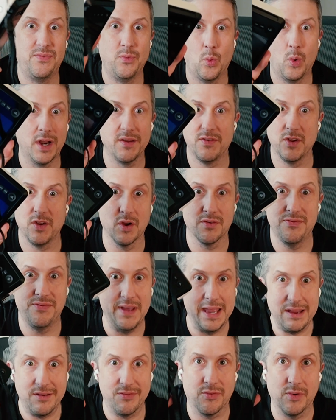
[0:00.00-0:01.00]
one of your
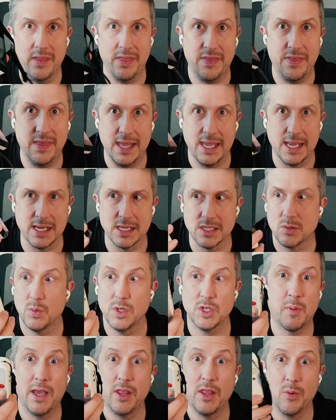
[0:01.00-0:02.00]
favorite things,
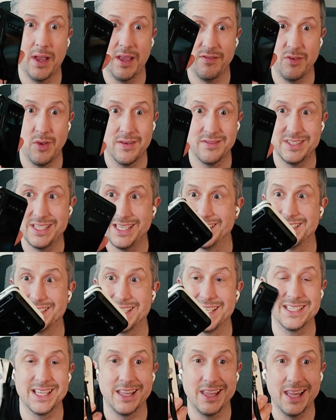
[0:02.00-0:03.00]
which, by the way, if you haven't seen
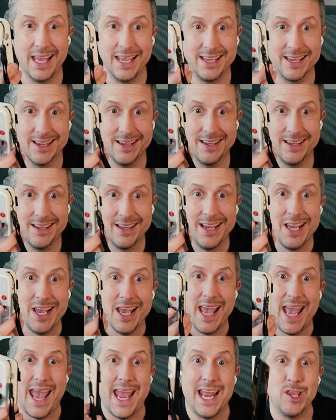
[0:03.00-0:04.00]
this, it's a Leica,
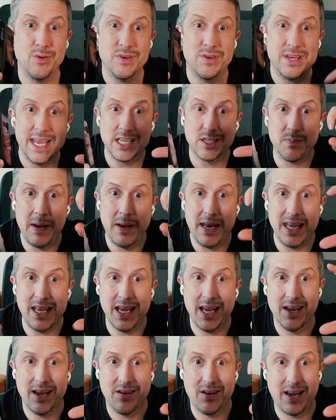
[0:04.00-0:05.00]
and you take as
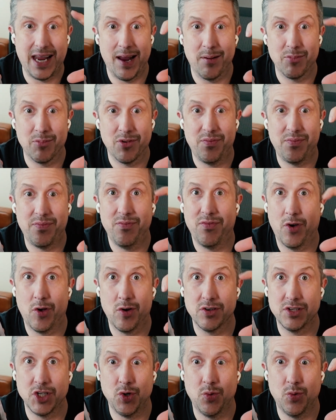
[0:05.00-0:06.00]
many camera
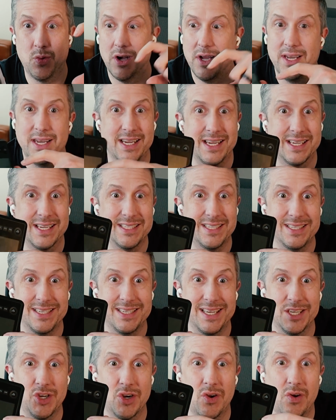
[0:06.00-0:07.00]
photos as you want because it's
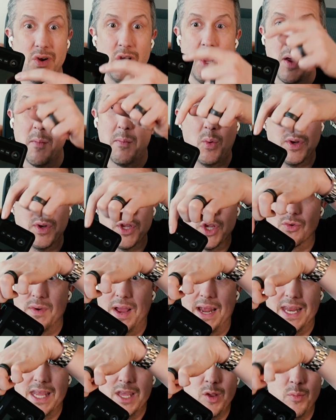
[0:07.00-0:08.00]
digital, but when you're
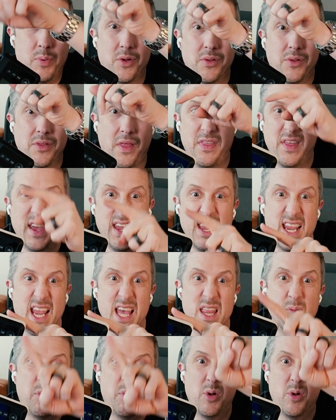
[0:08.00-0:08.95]
ready, you pull the thing and